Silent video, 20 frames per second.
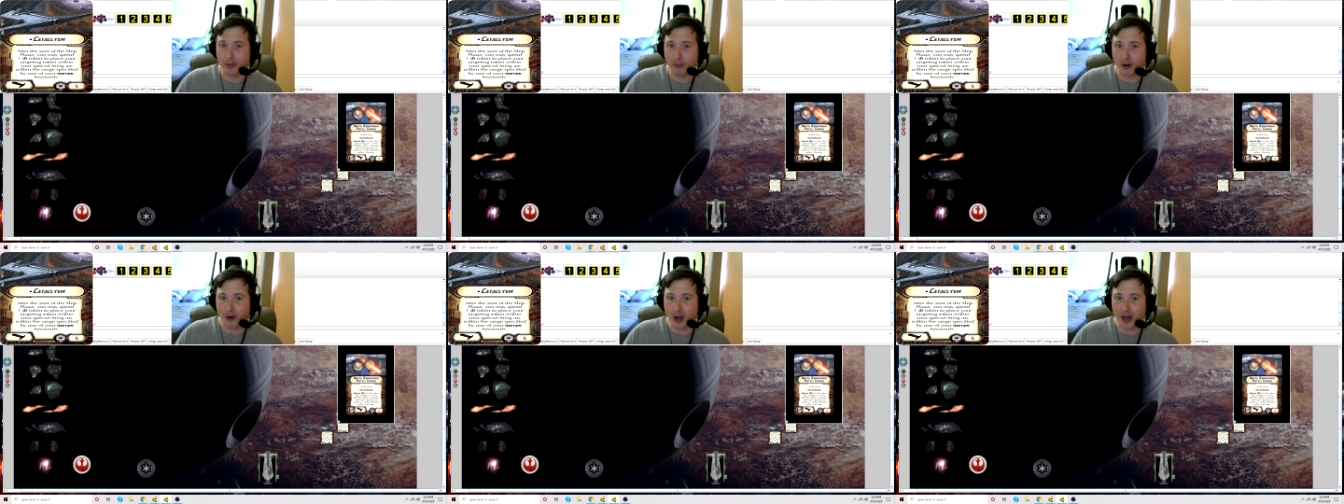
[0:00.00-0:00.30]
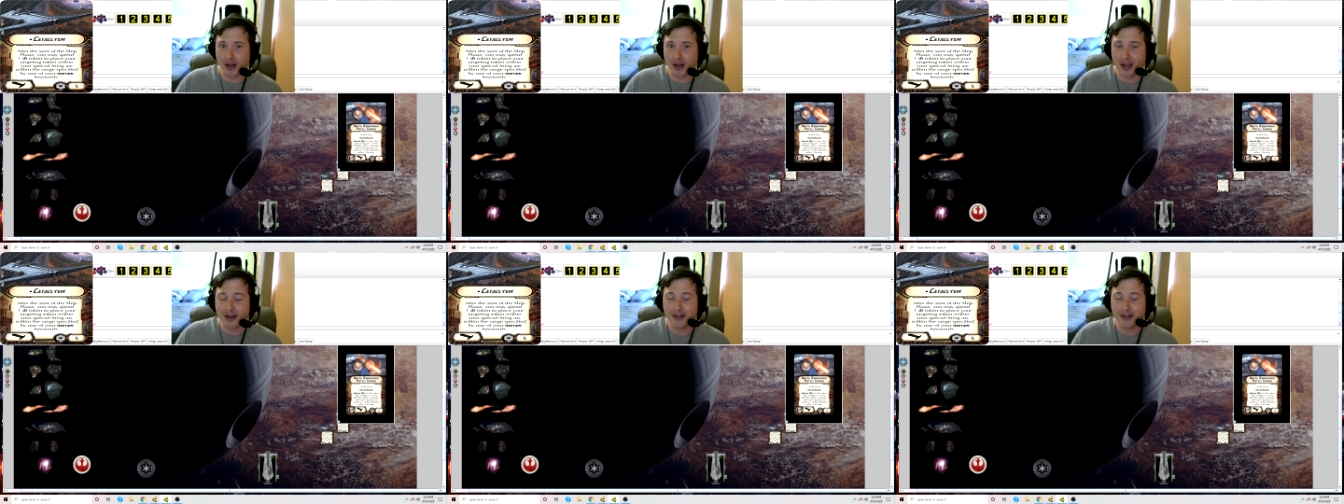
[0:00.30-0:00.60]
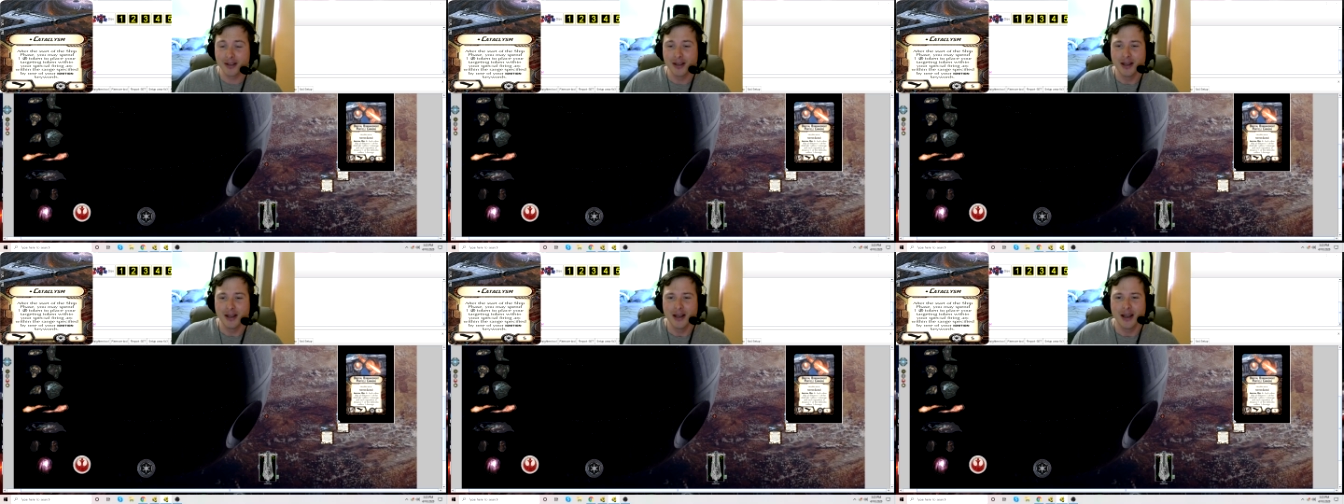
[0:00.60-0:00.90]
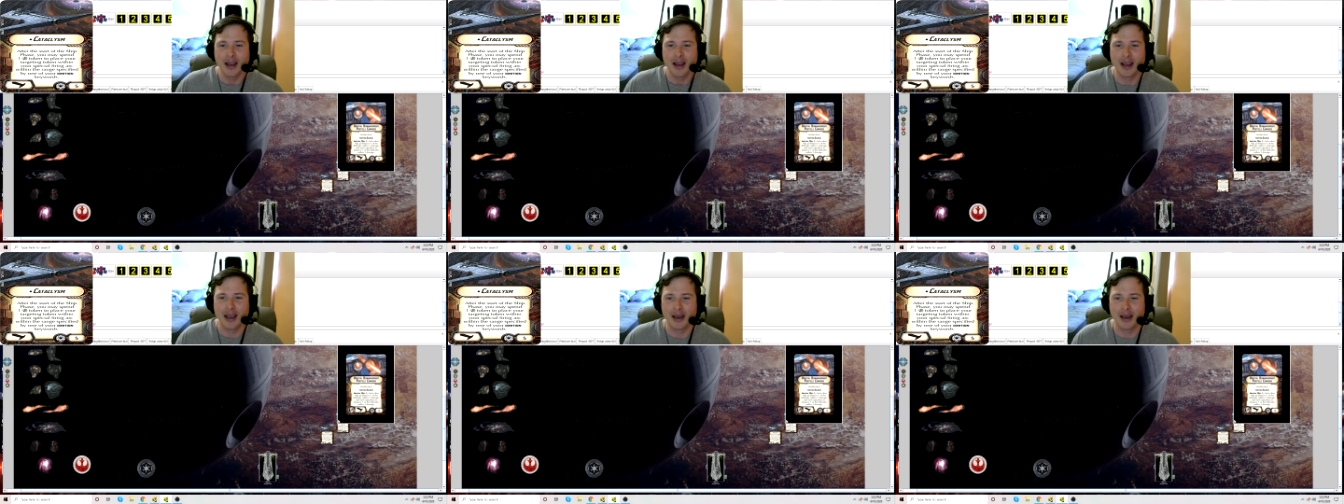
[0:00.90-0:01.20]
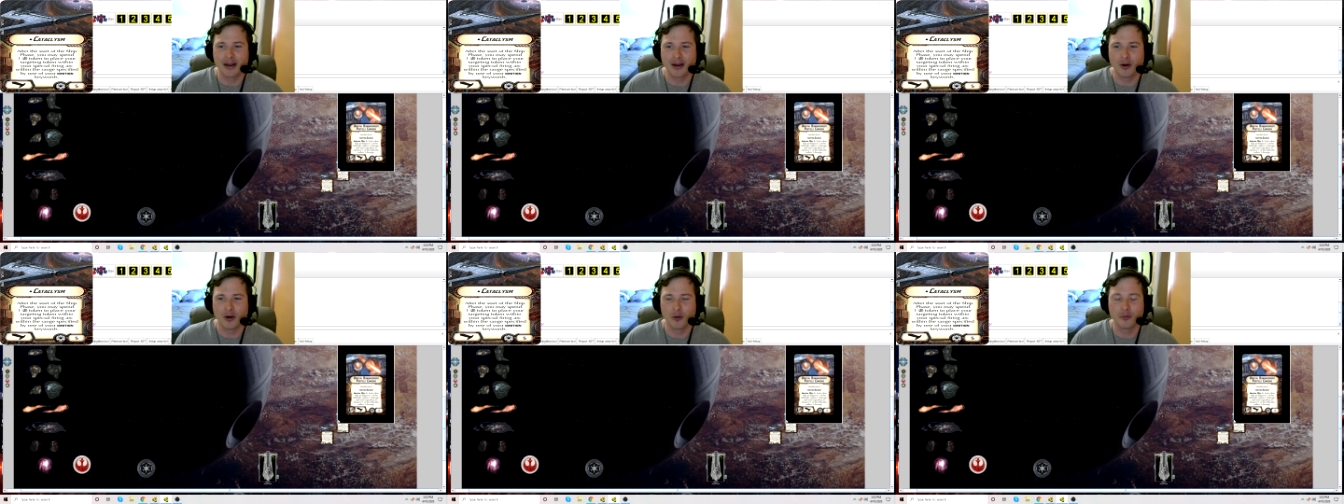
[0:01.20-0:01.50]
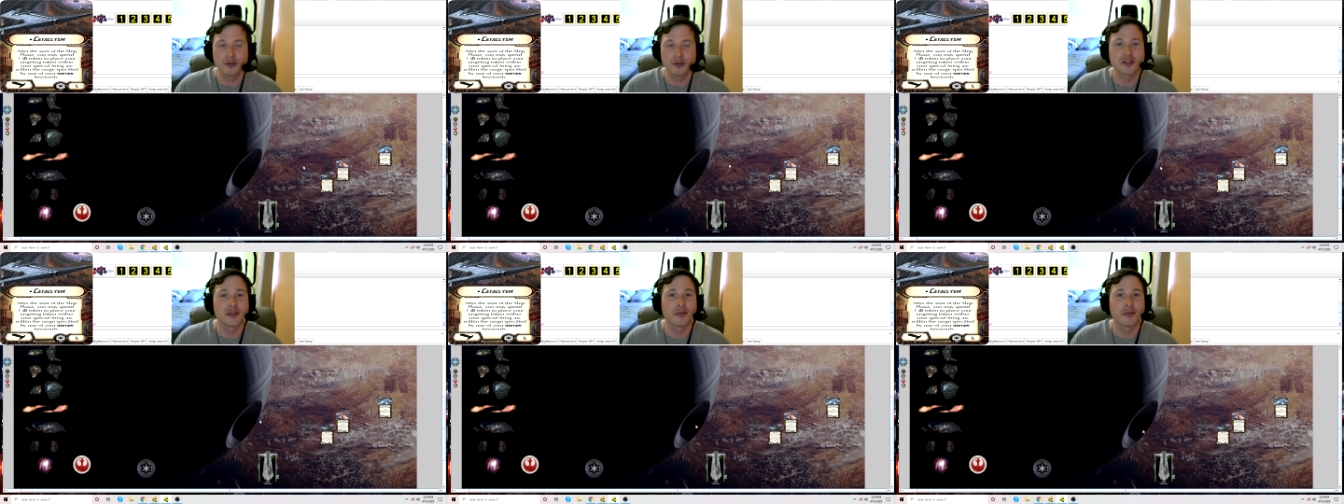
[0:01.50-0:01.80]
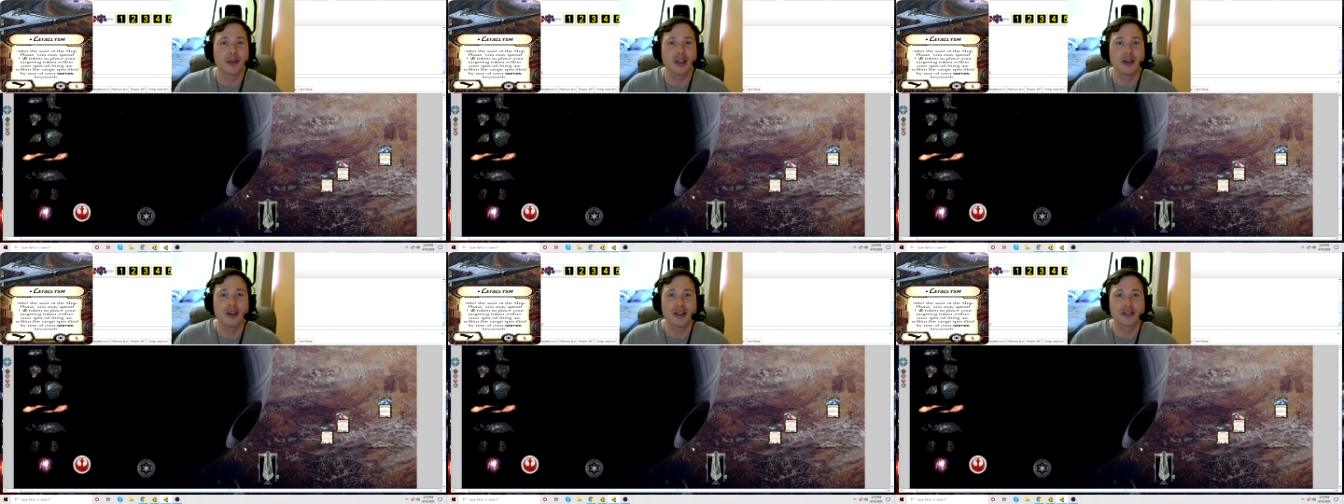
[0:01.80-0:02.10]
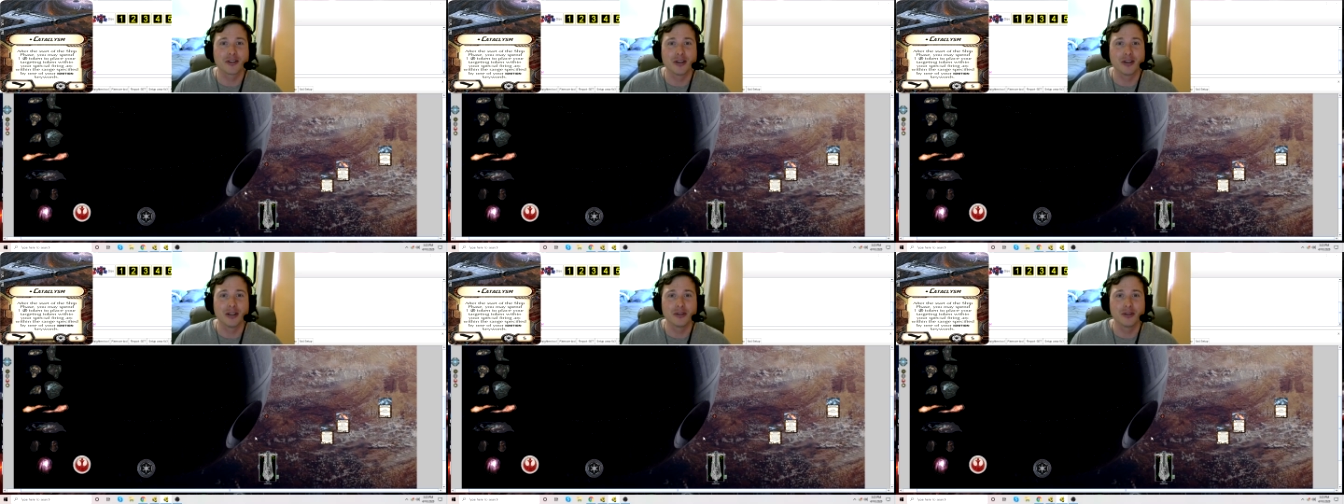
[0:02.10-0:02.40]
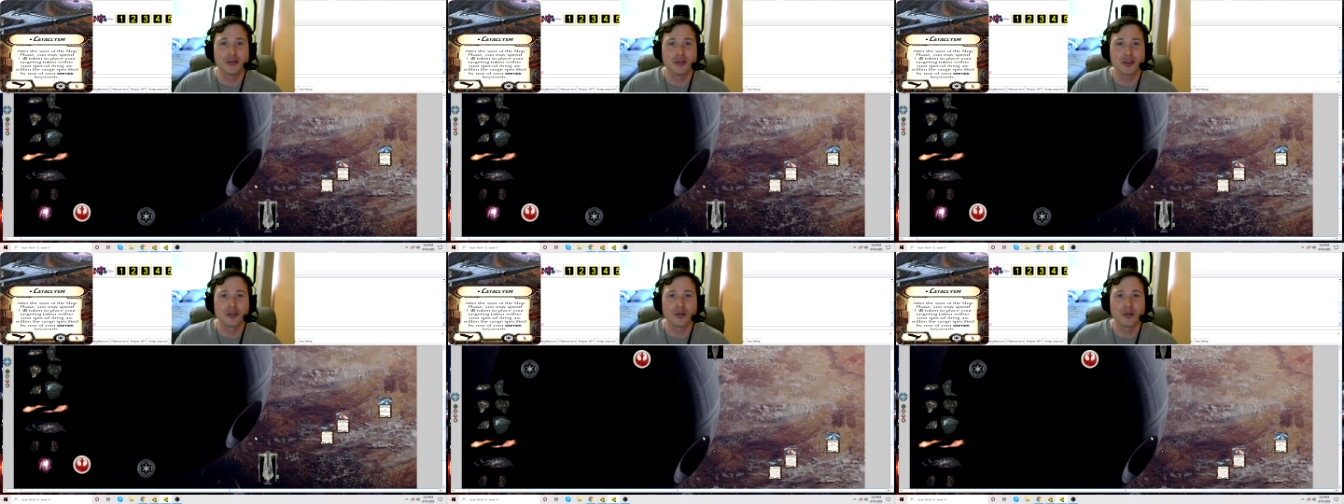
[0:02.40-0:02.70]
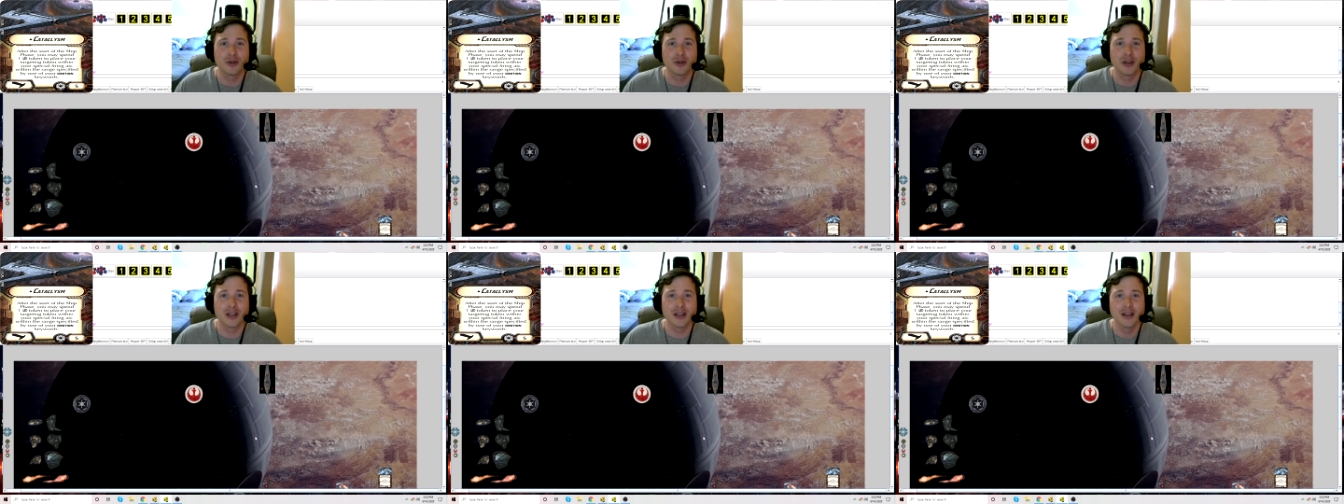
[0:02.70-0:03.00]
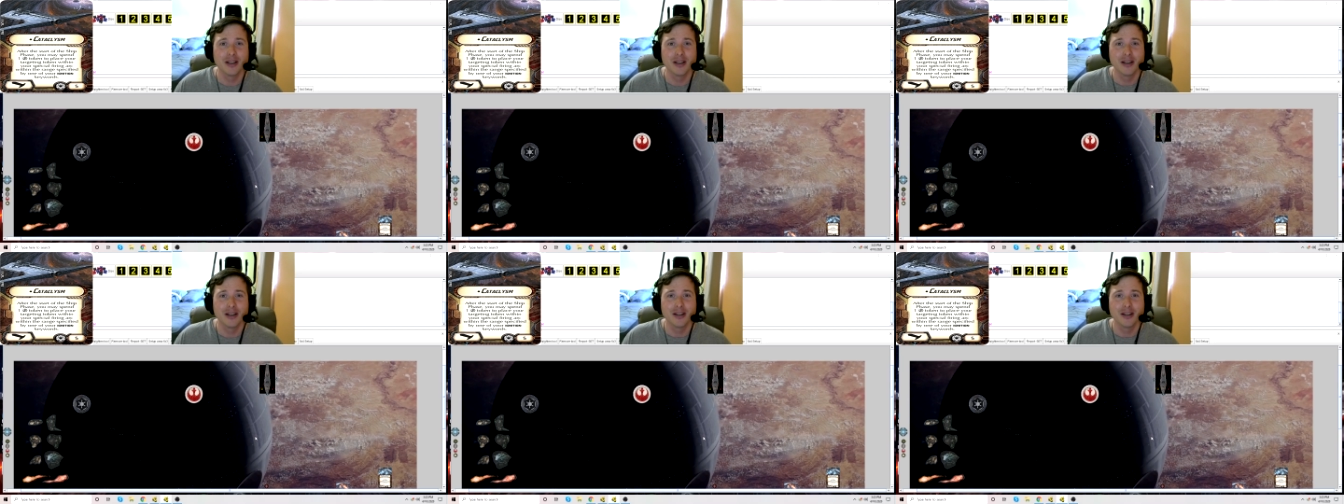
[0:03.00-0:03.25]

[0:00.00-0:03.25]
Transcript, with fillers: a product, and I hope it's something you guys are going to enjoy.